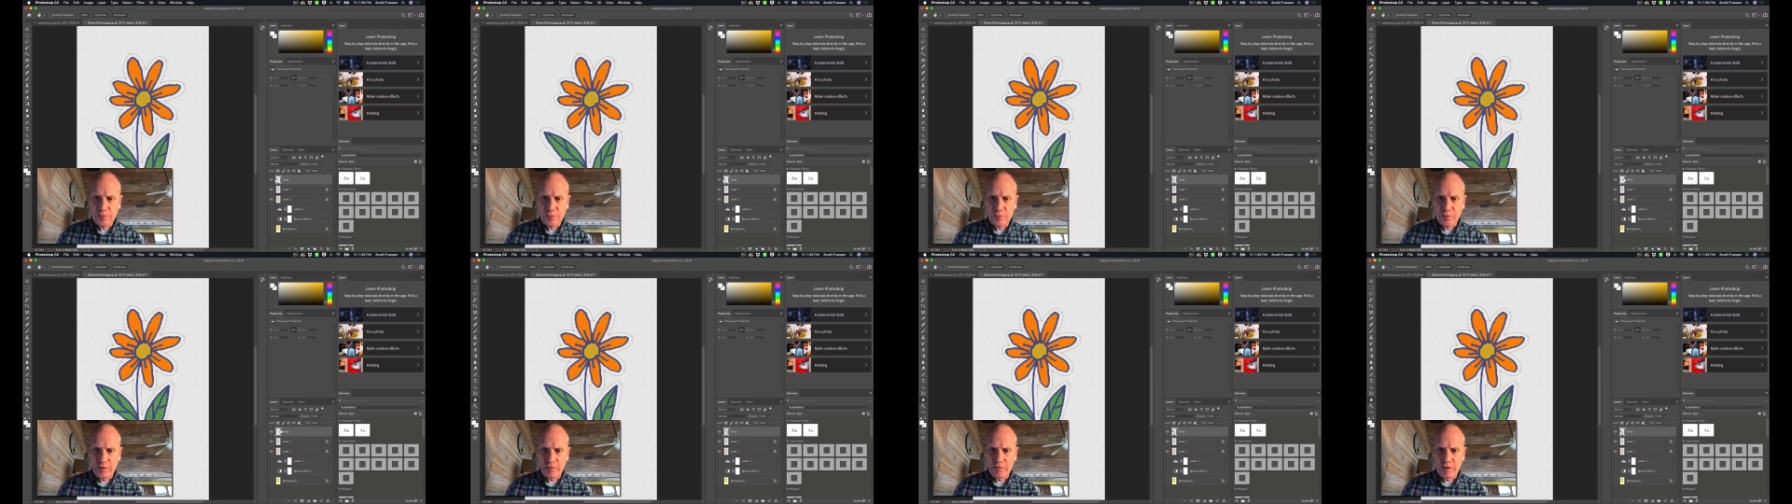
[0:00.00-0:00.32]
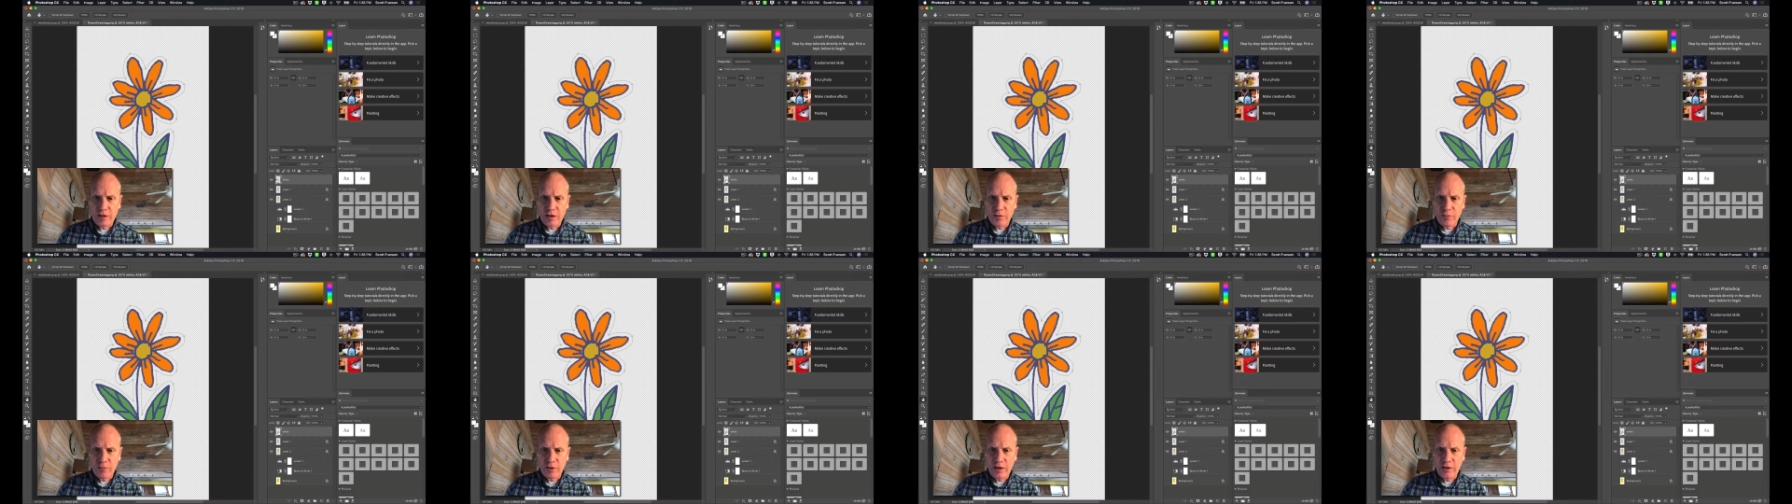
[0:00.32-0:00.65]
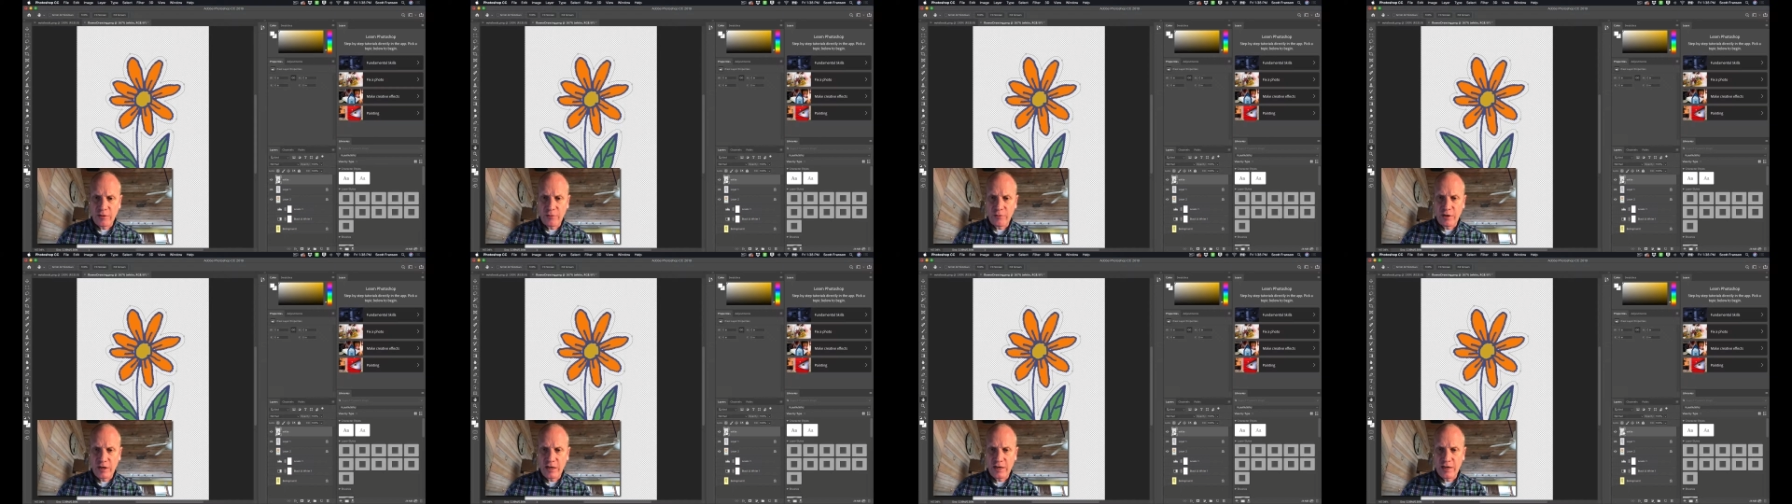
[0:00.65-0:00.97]
We've got
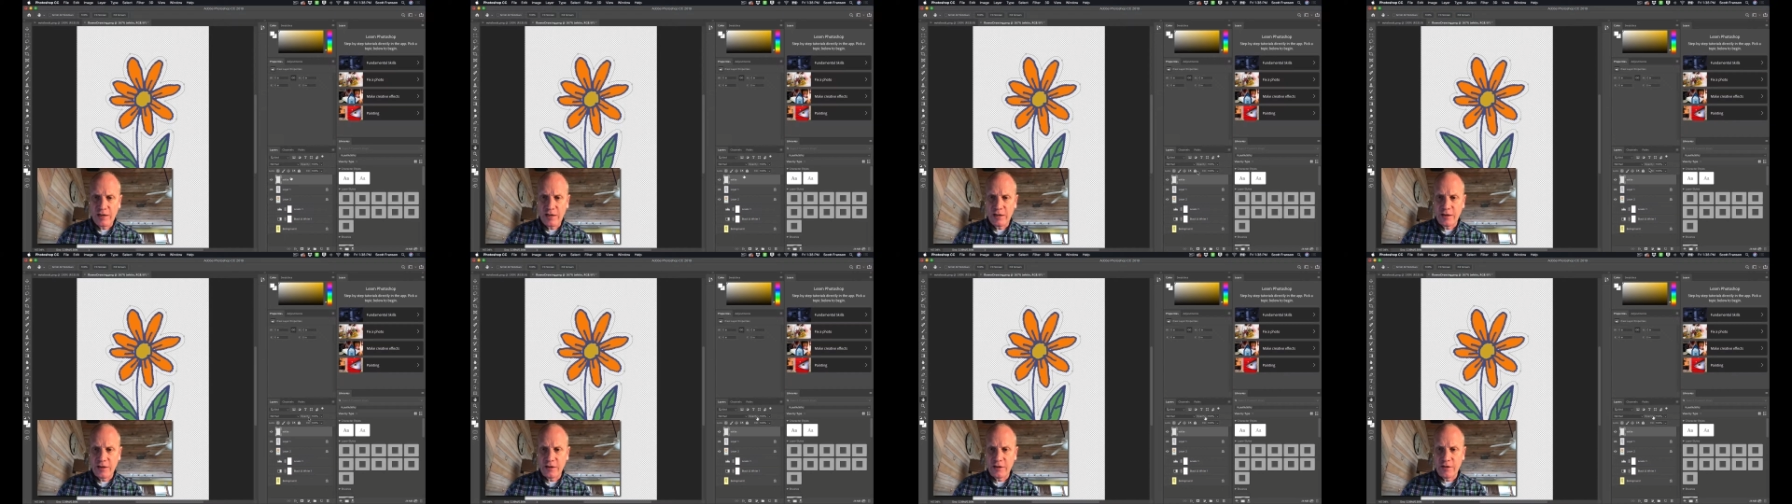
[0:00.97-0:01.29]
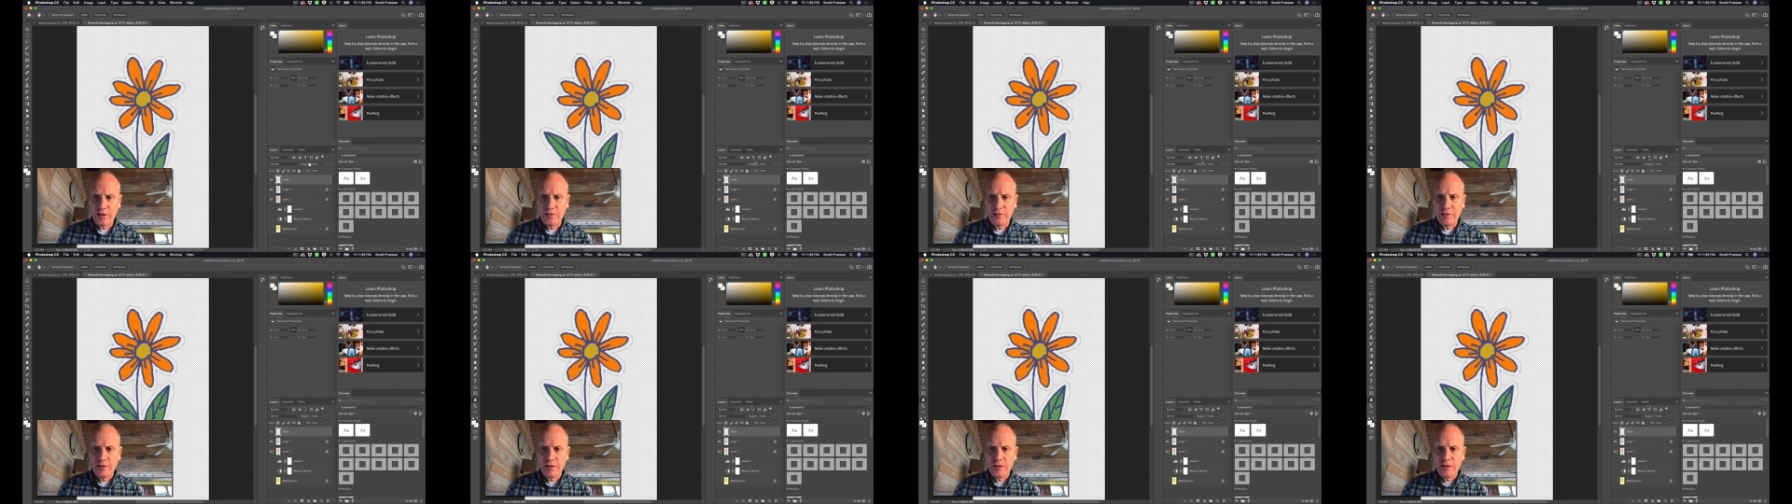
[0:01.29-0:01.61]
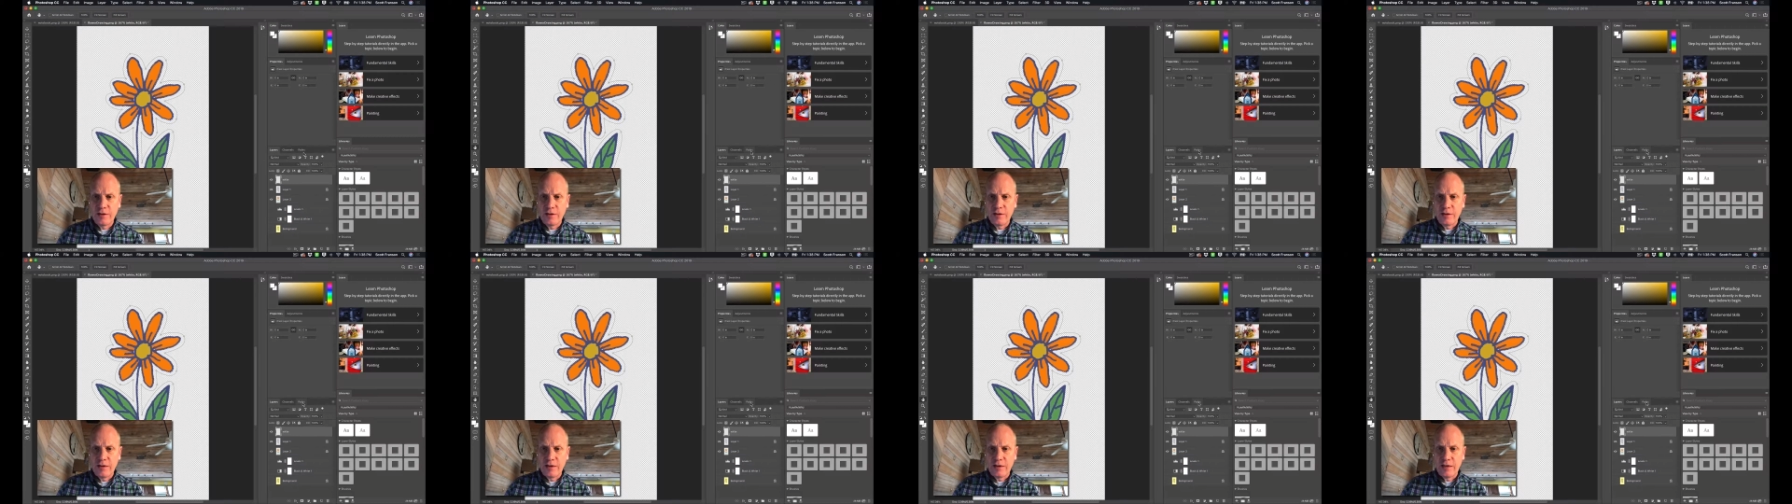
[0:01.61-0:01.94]
white right here,
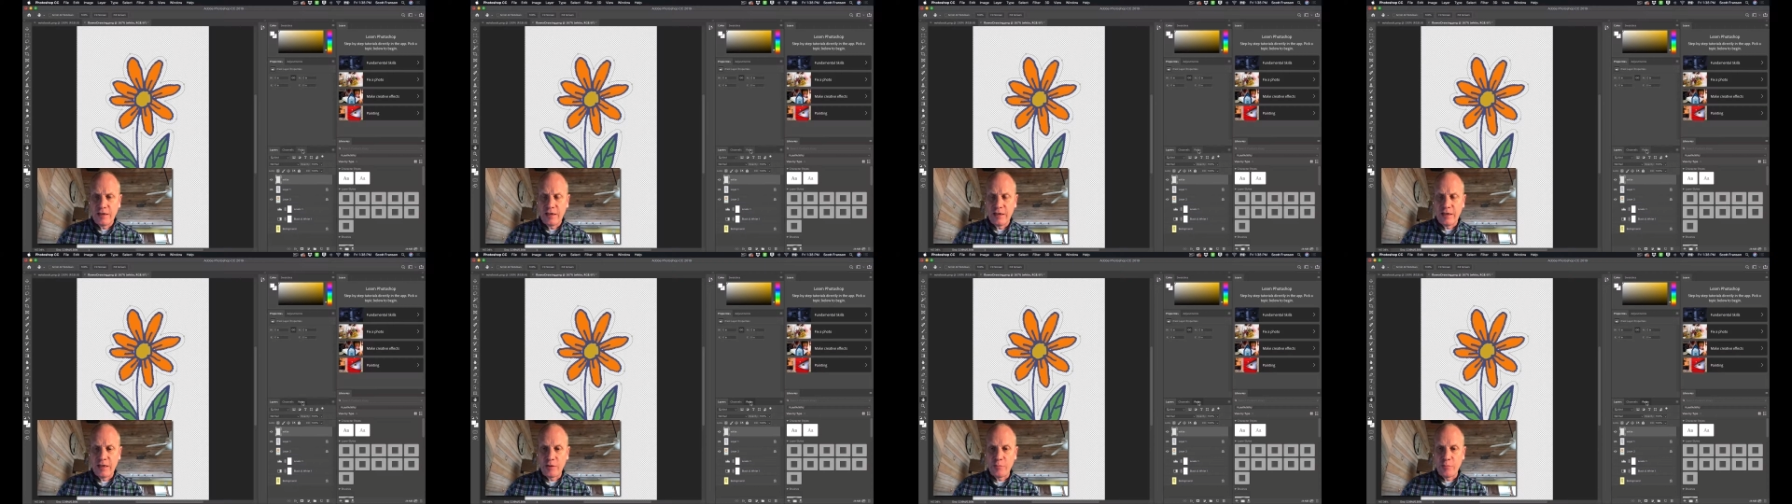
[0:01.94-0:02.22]
and